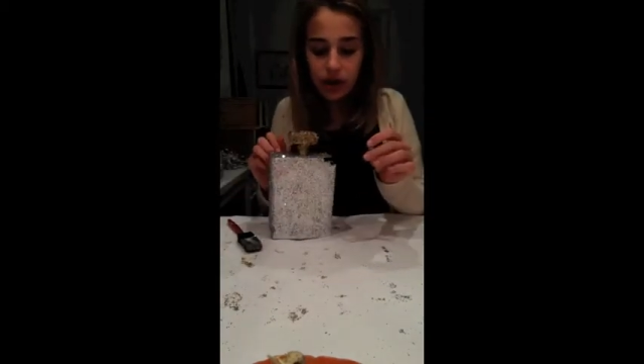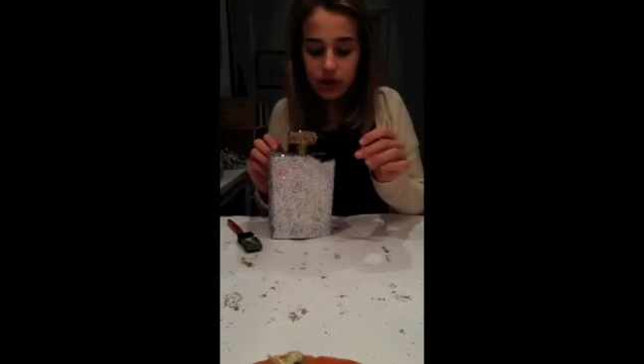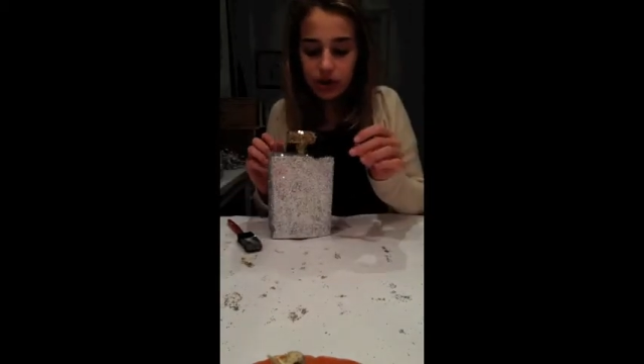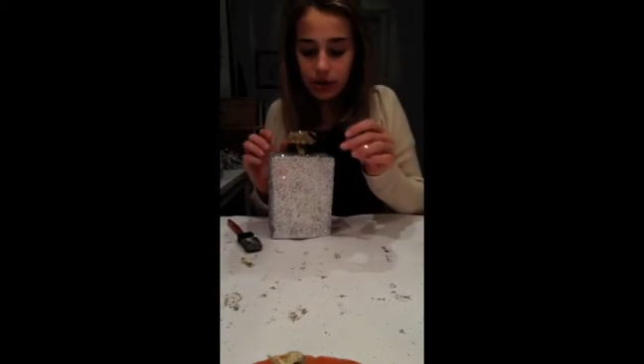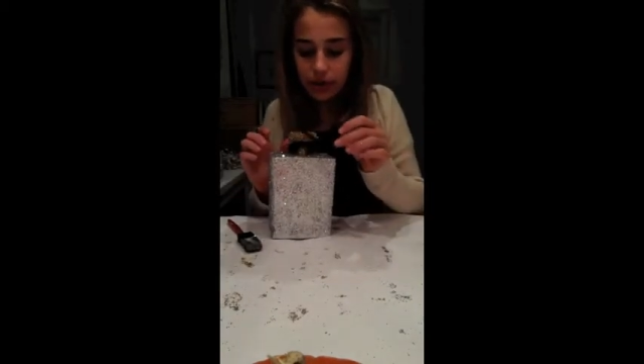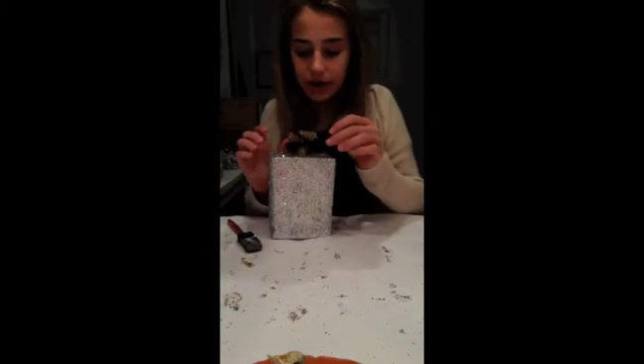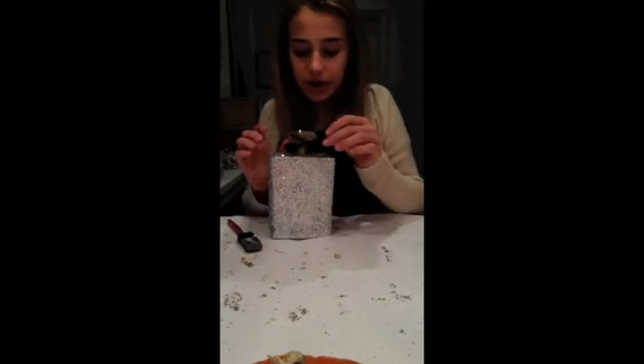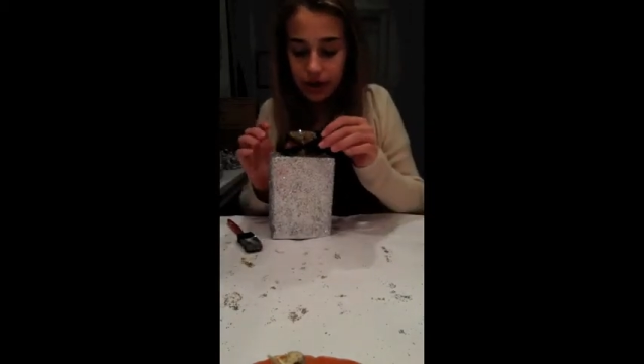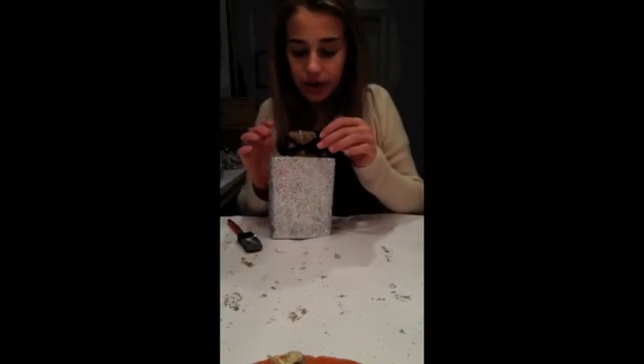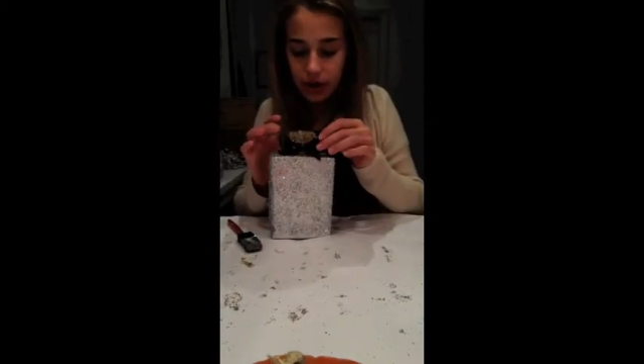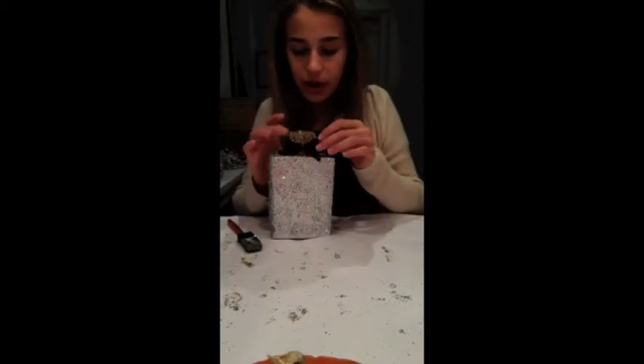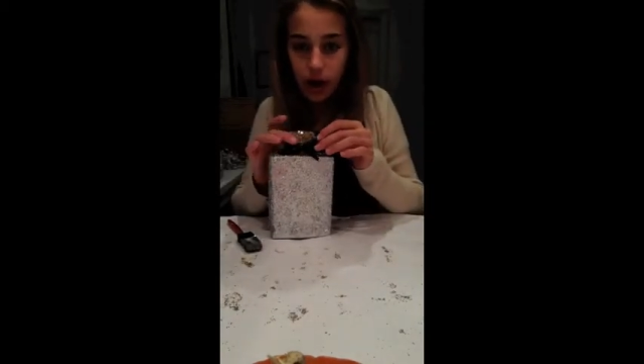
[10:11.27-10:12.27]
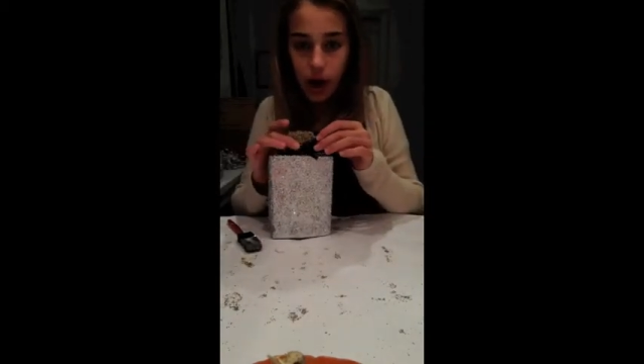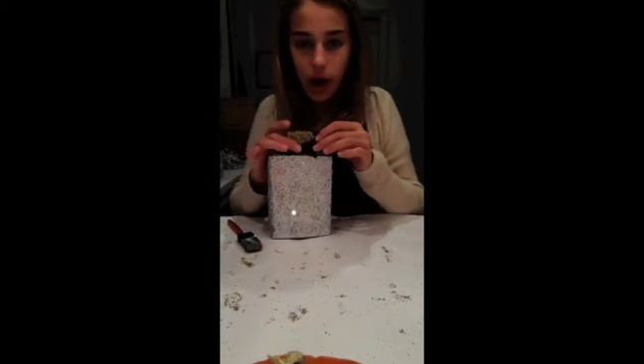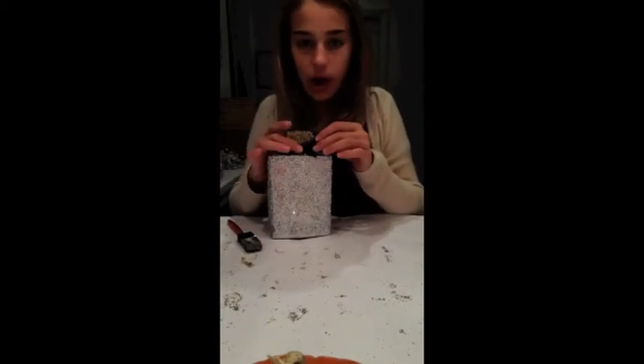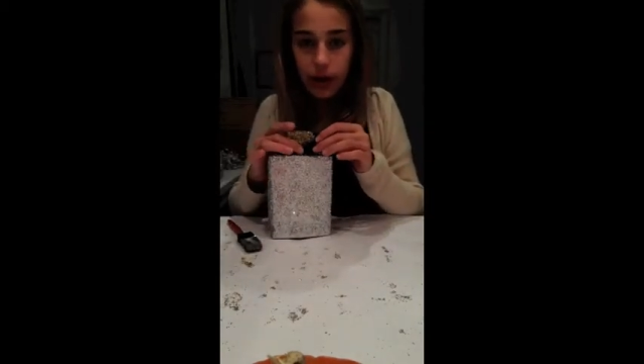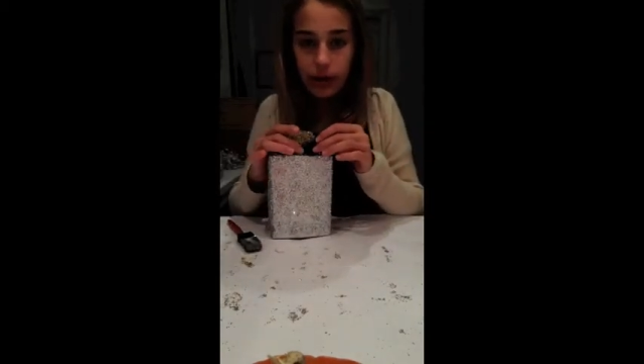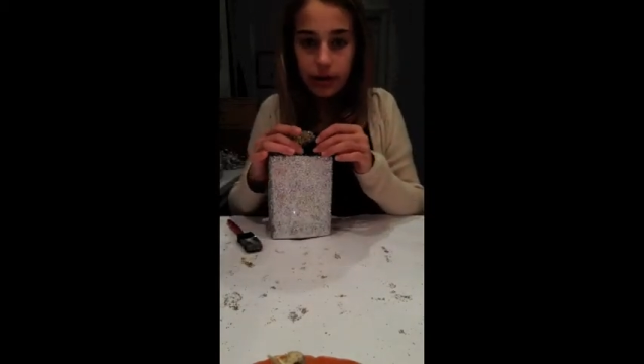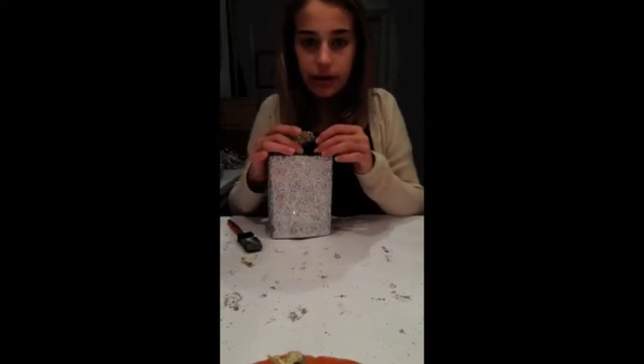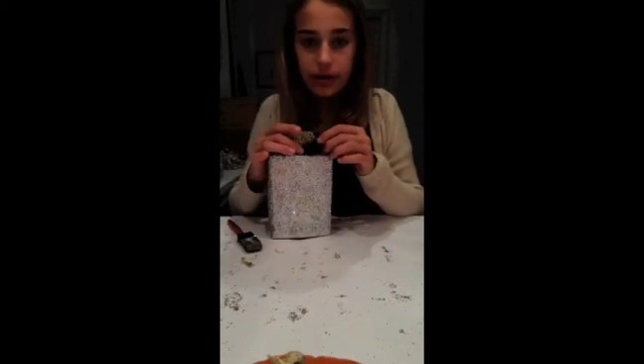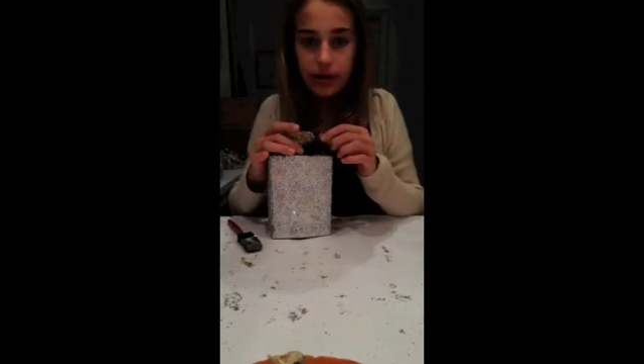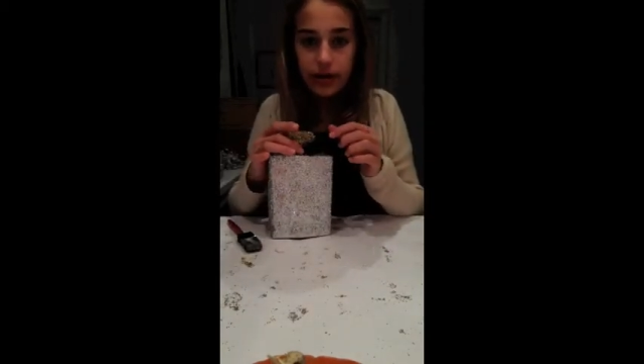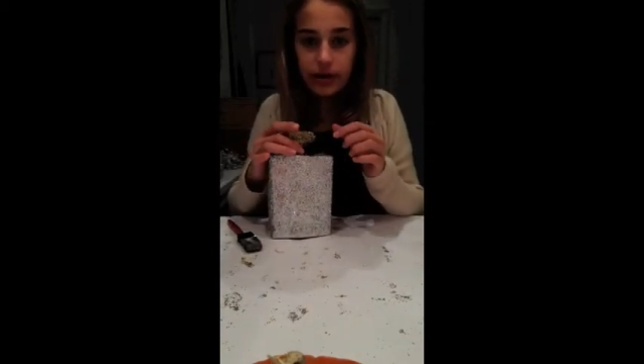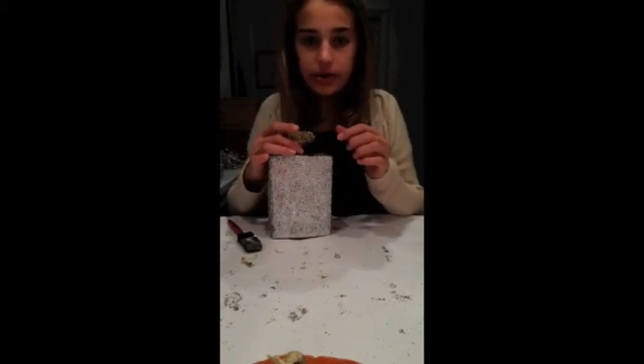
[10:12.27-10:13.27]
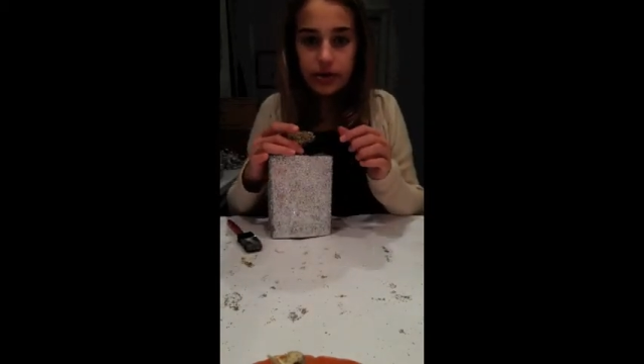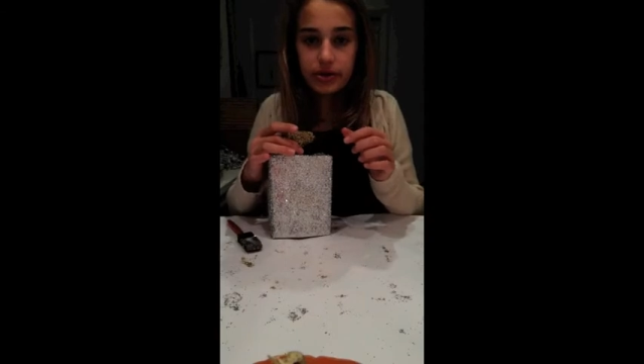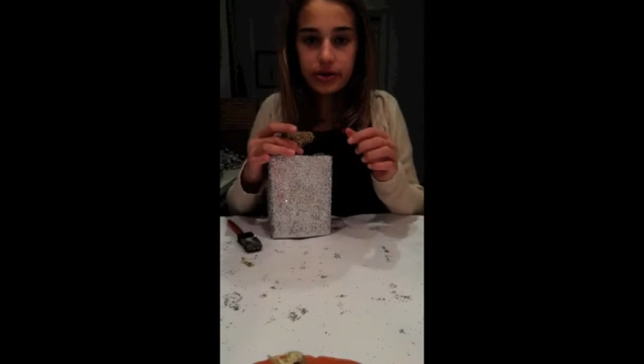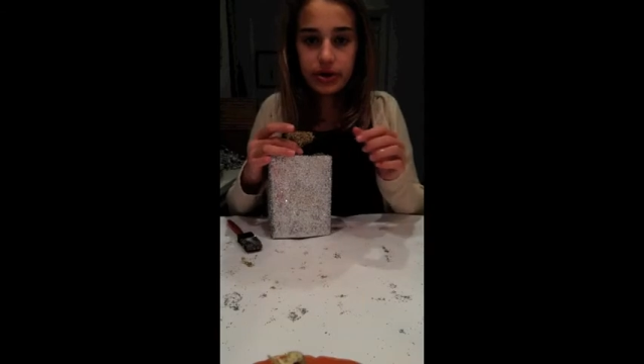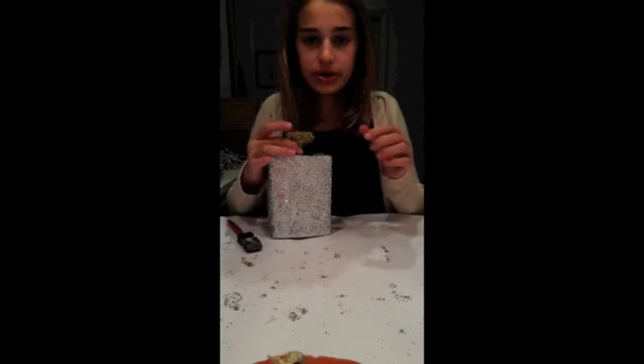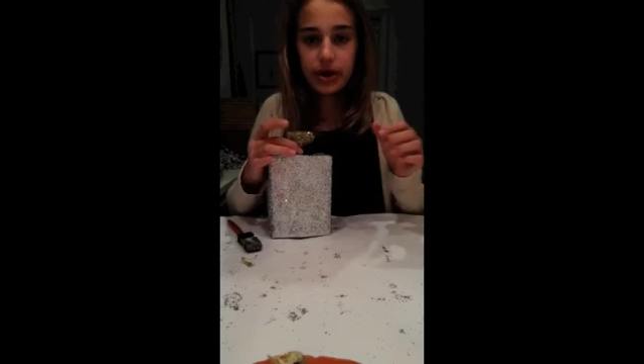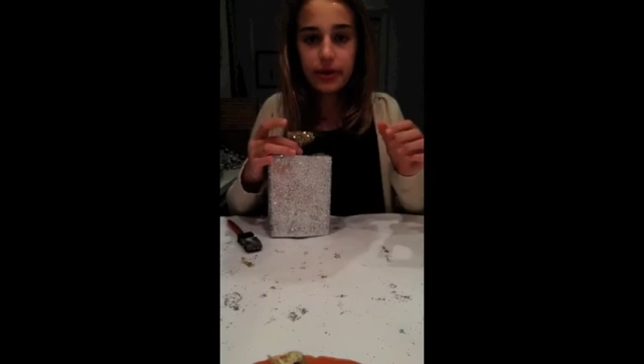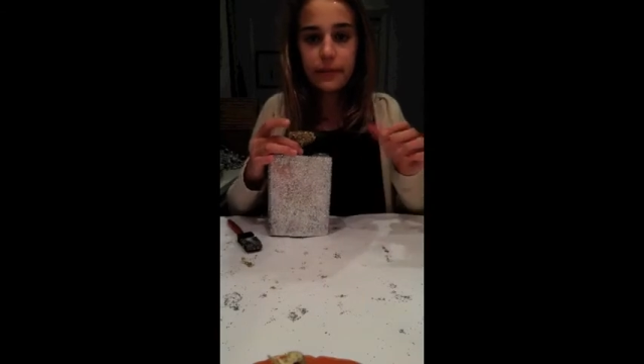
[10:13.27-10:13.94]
glue it on to here.